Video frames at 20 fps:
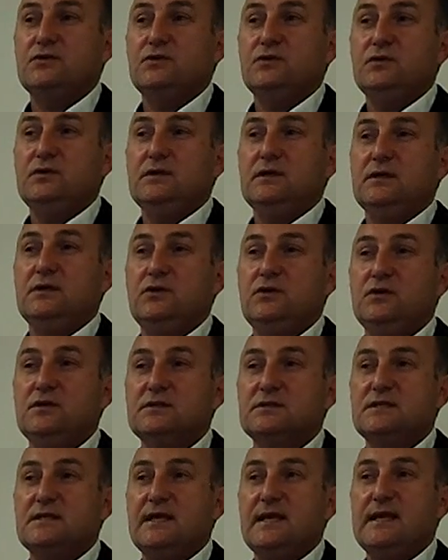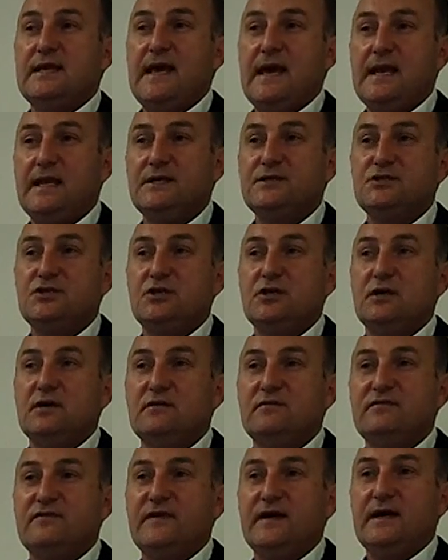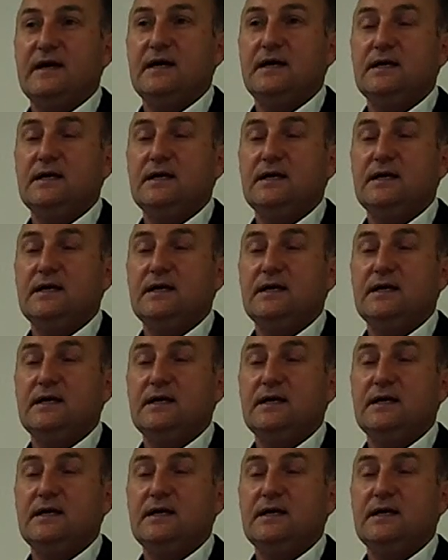use the analogy of